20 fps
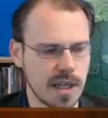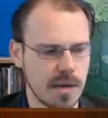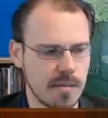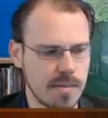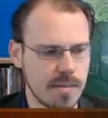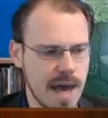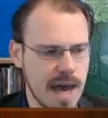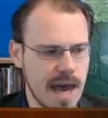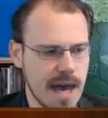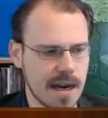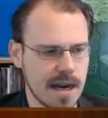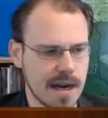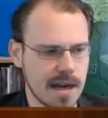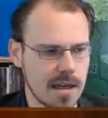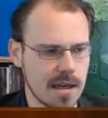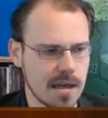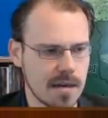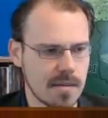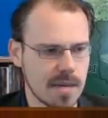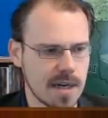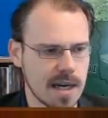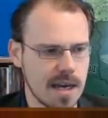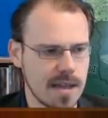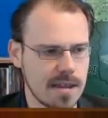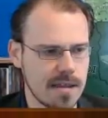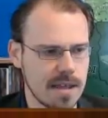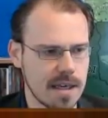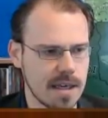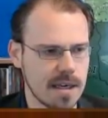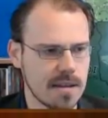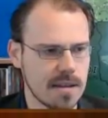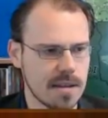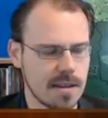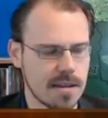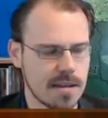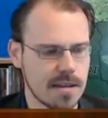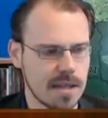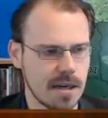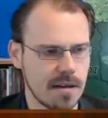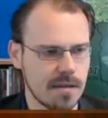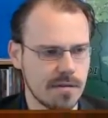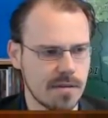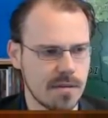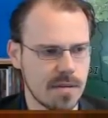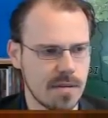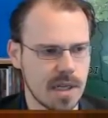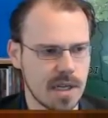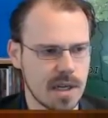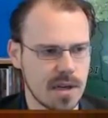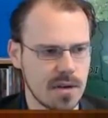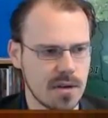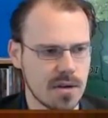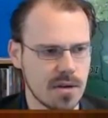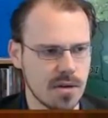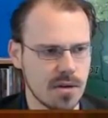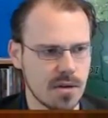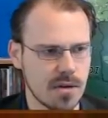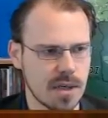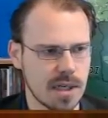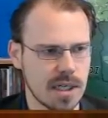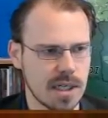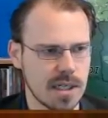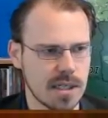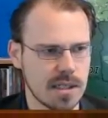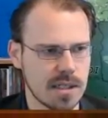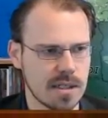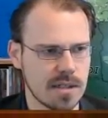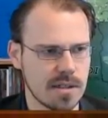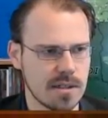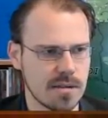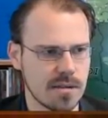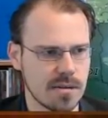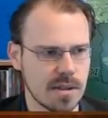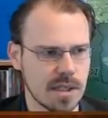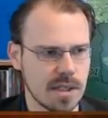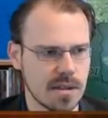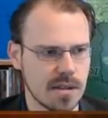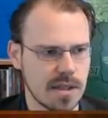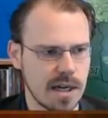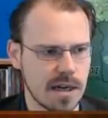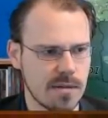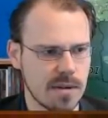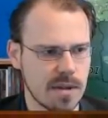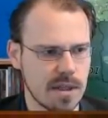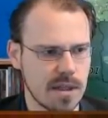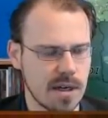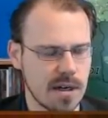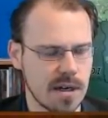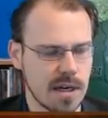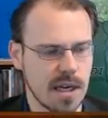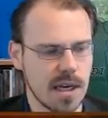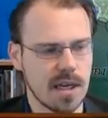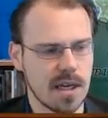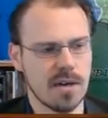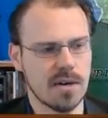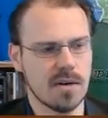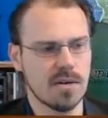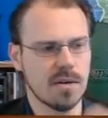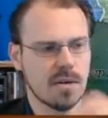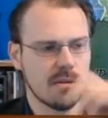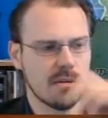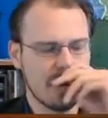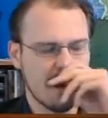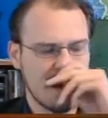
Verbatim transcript: bad idea, but I think the thing for me to do is to kill that with the Arcane Golem.